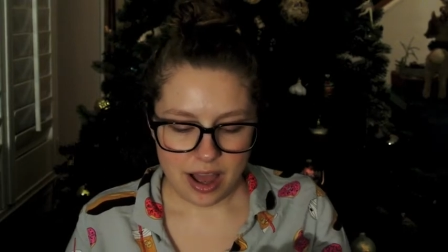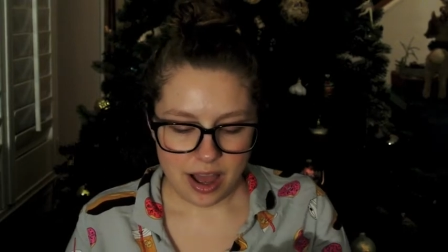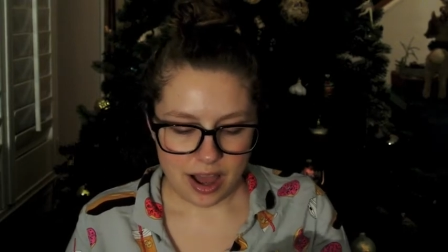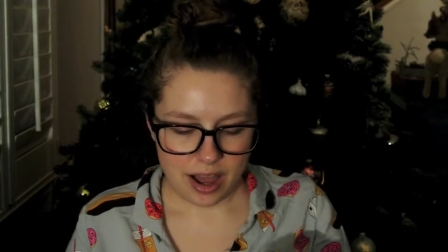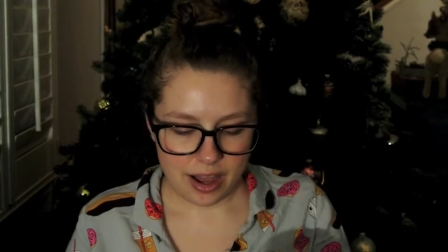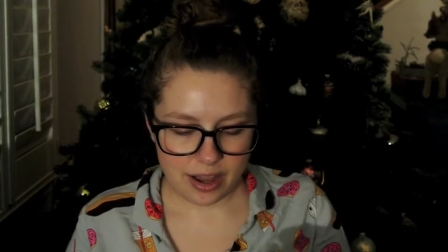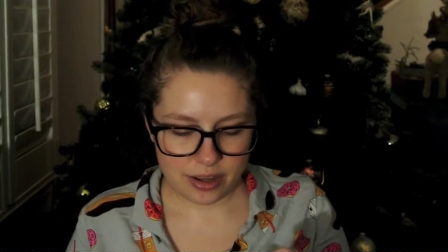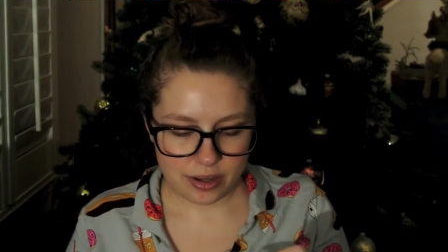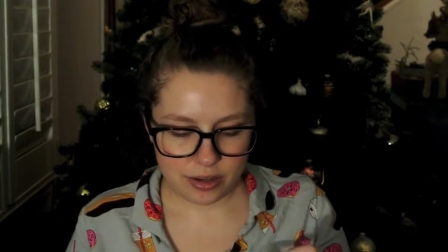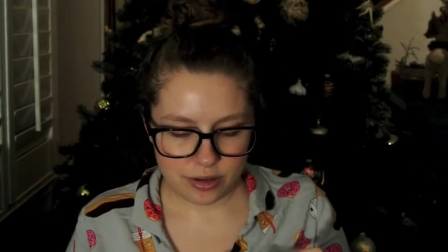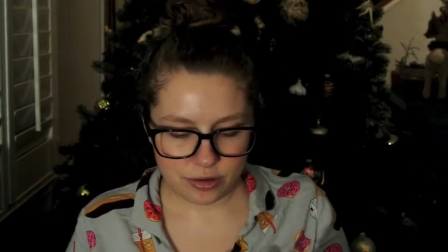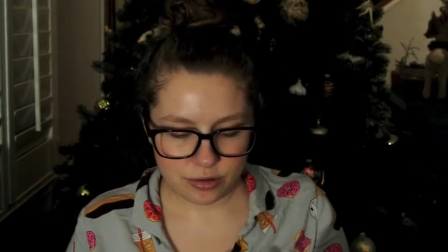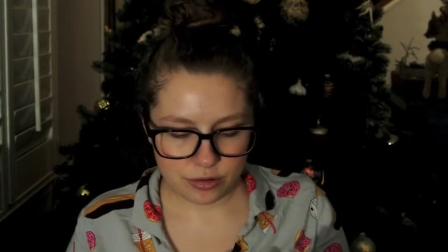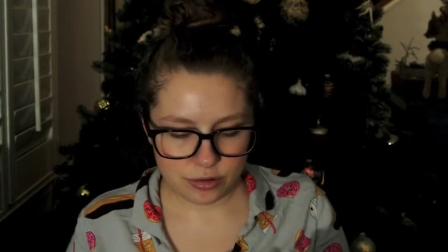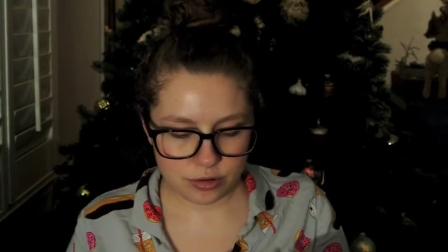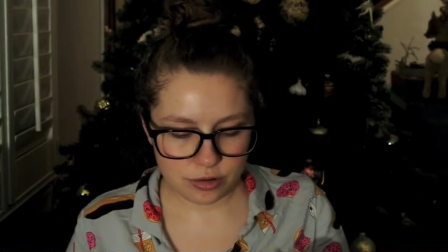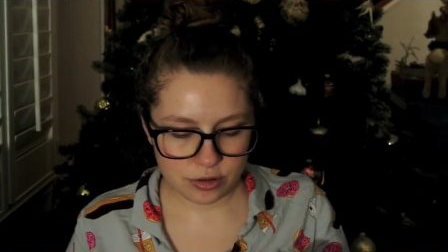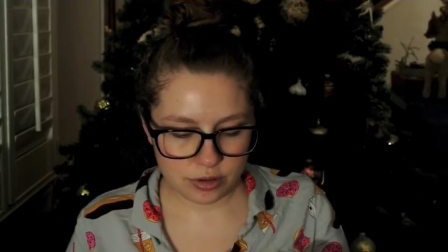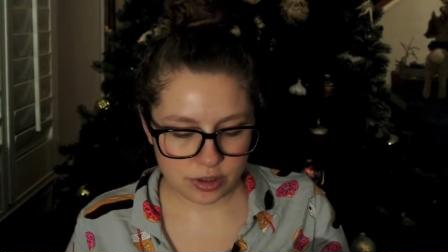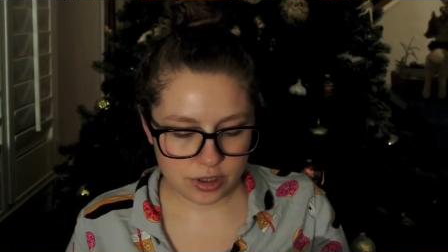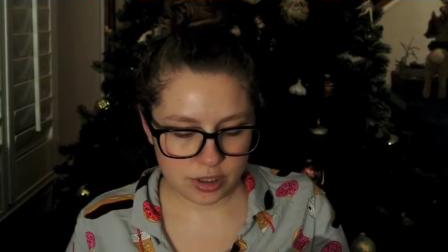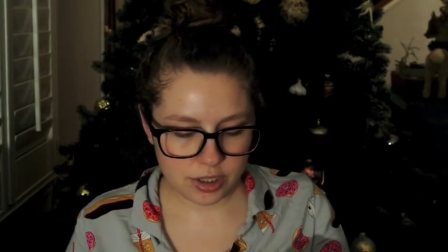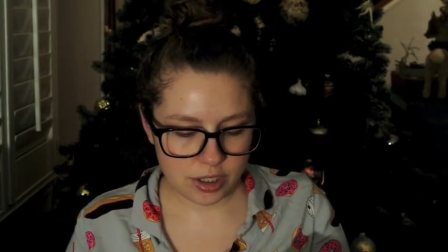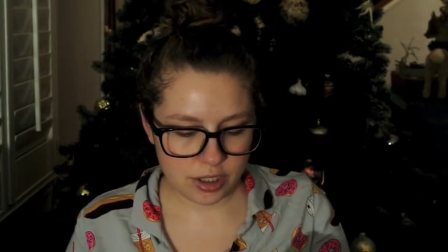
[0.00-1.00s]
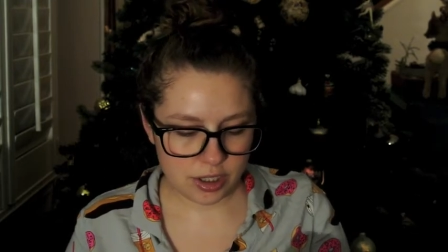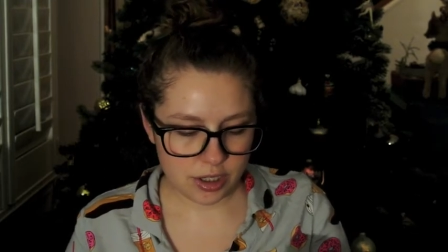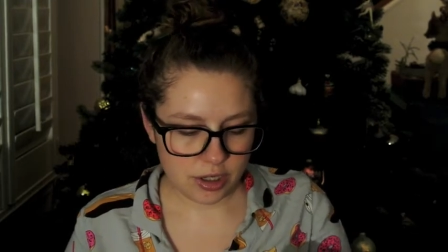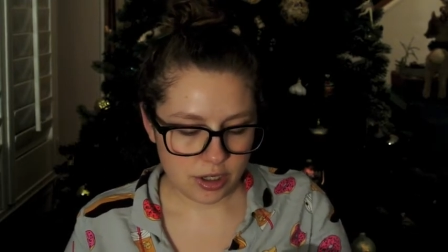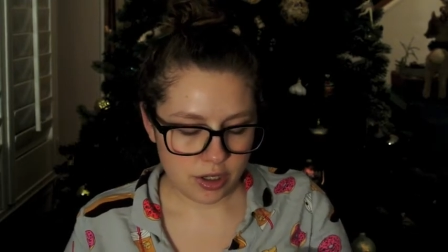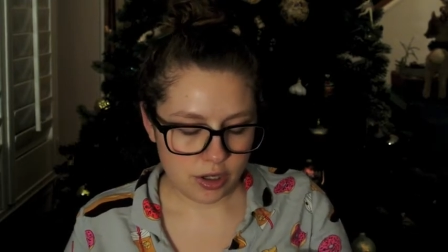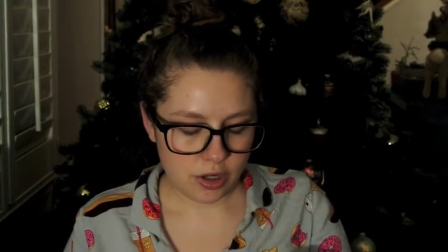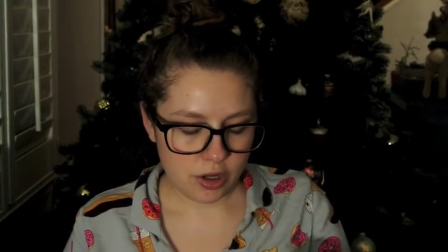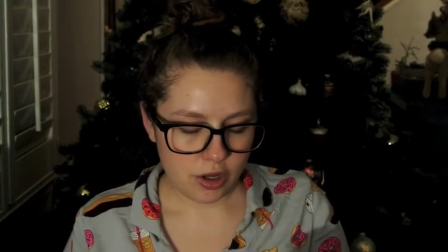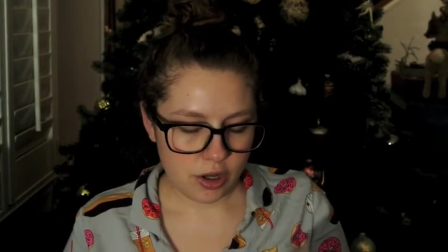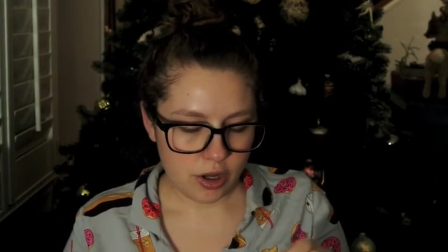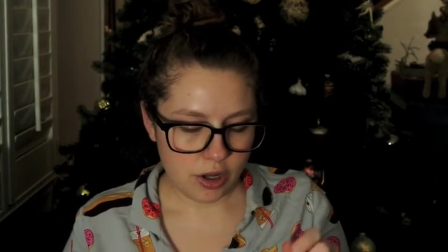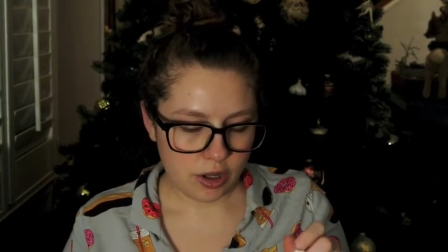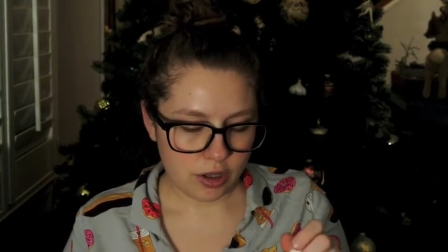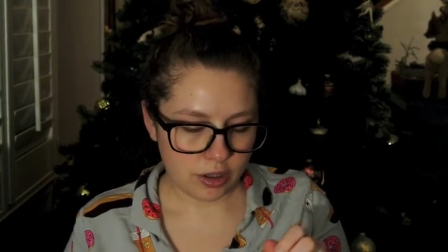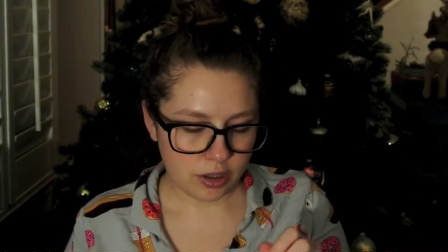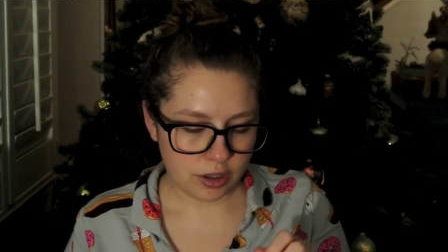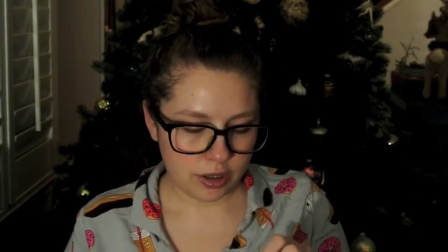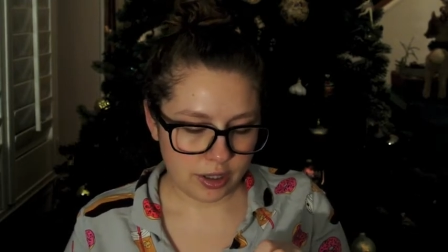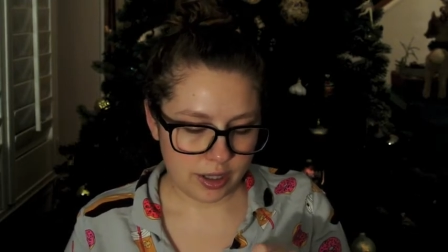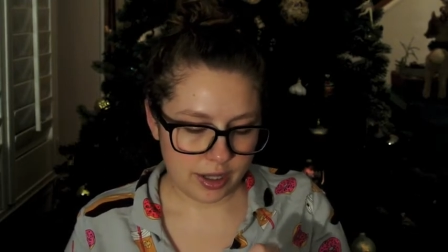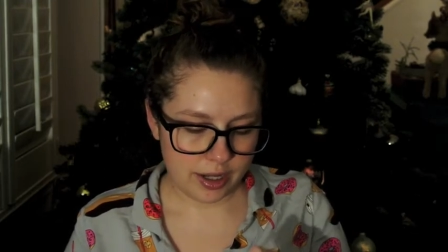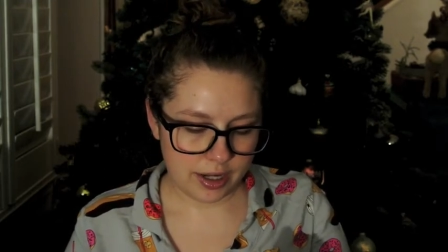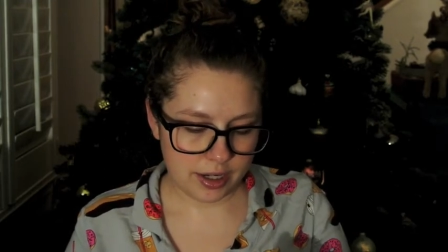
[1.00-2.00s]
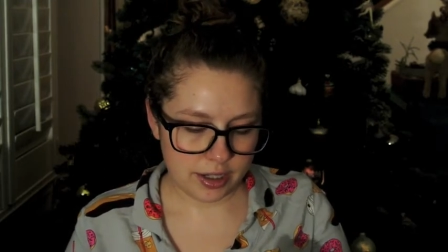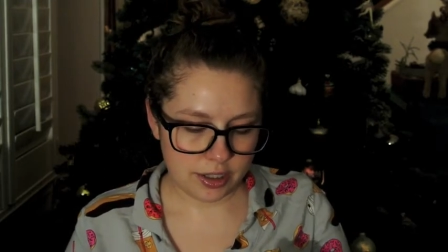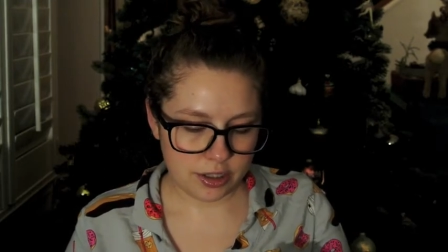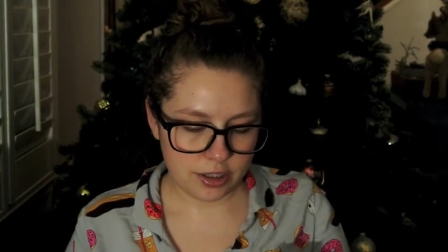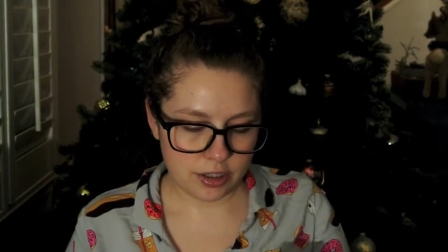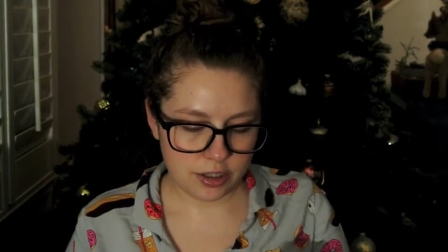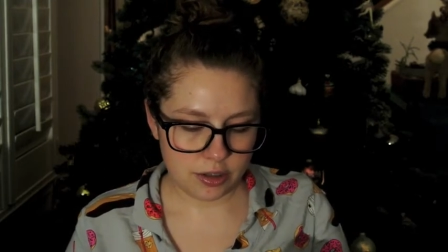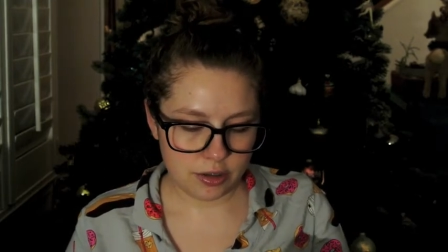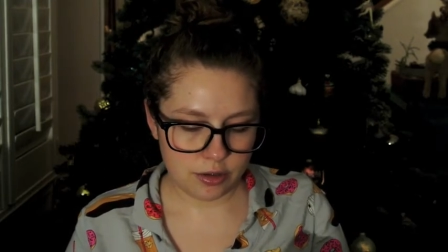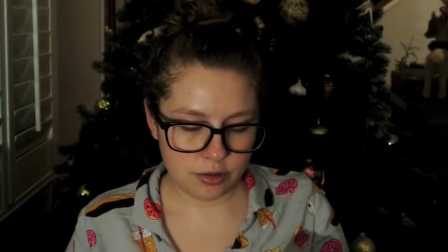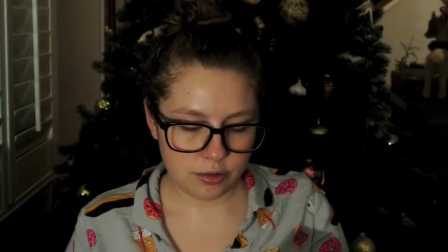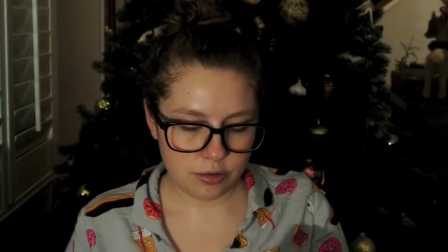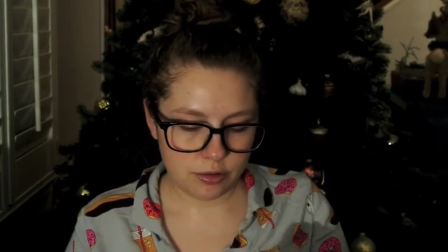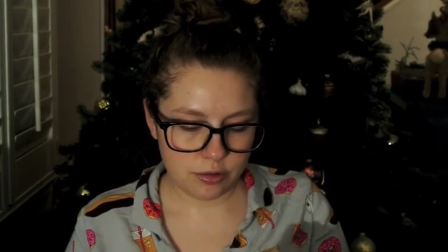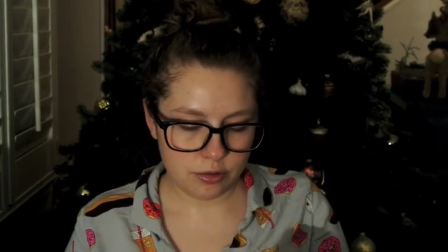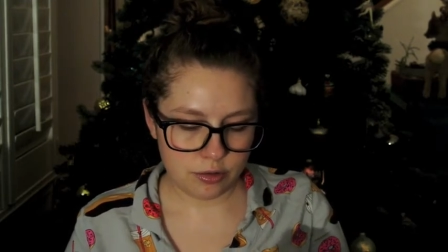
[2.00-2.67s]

I usually like to